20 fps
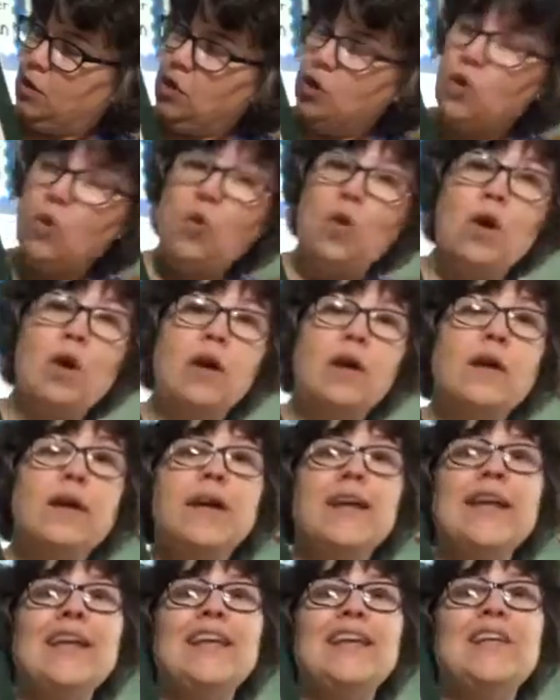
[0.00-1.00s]
your,
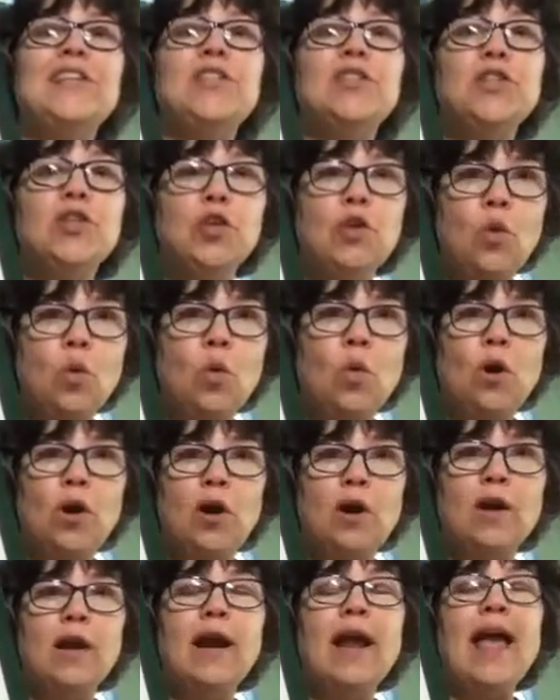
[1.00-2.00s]
it is
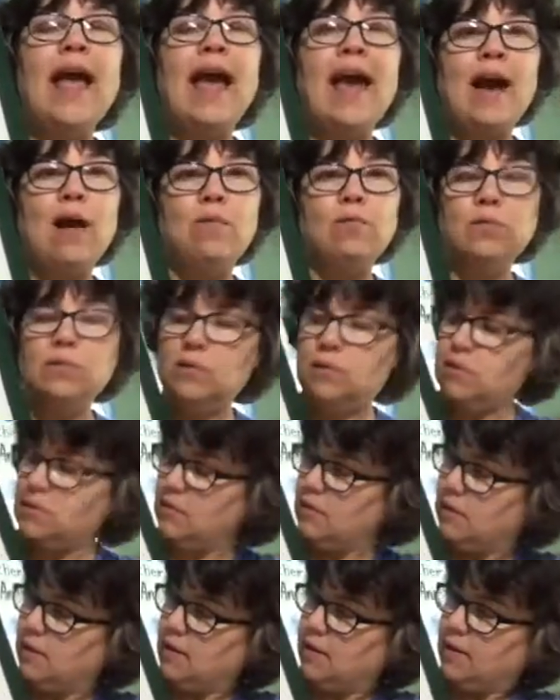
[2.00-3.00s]
your house.
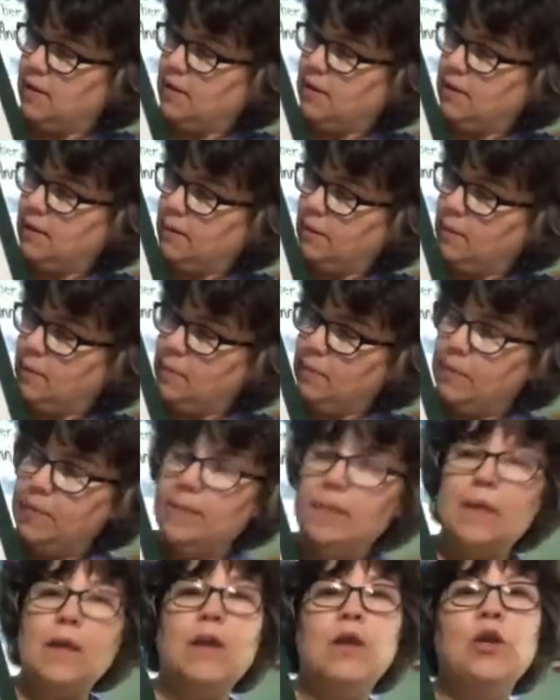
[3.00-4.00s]

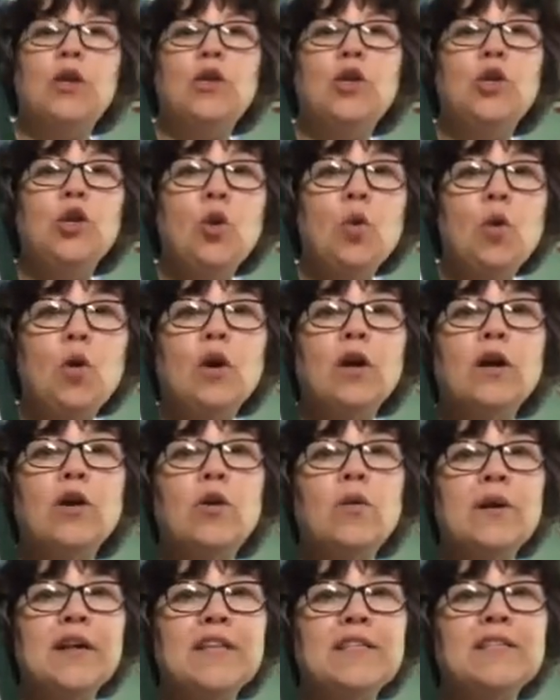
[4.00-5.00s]
You're
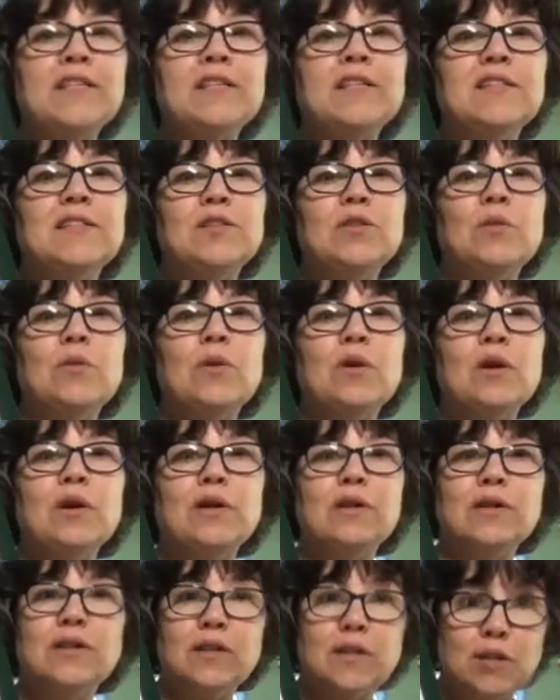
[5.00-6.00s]
going to the store.
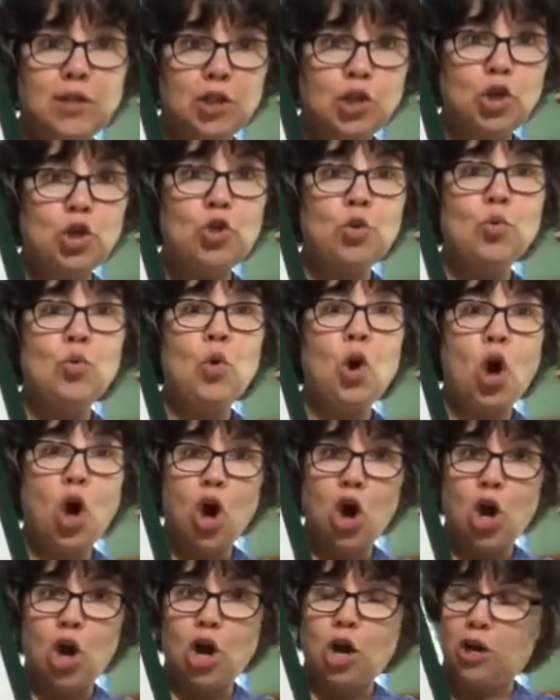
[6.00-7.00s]
You
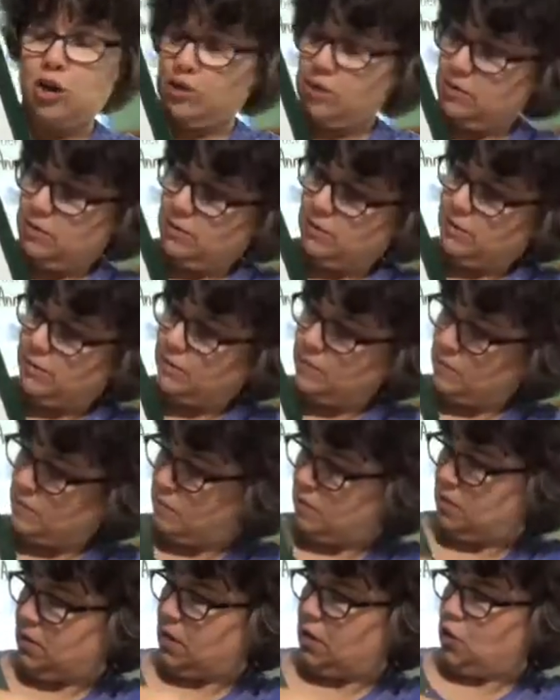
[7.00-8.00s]
are.
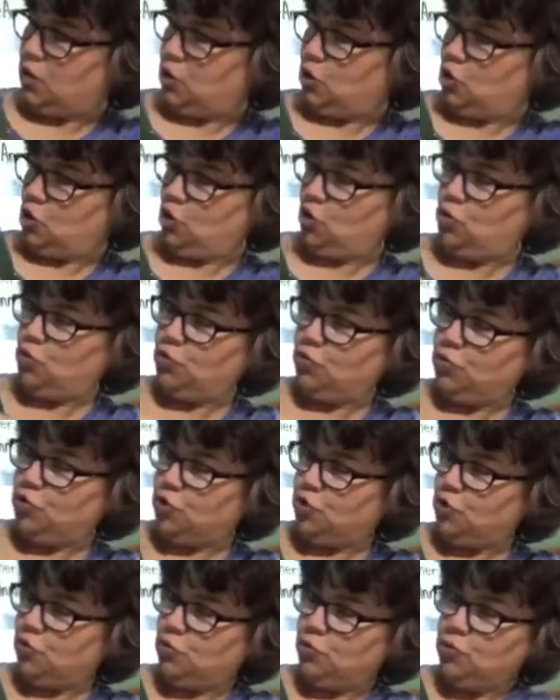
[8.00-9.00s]
Two,
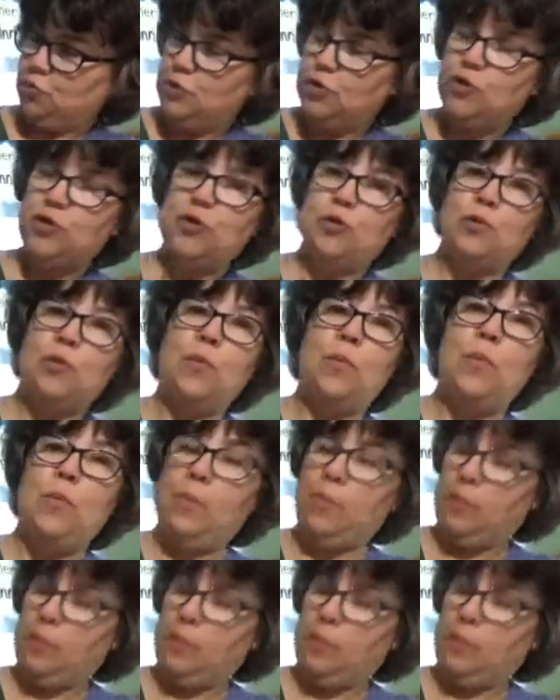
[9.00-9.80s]
two, two.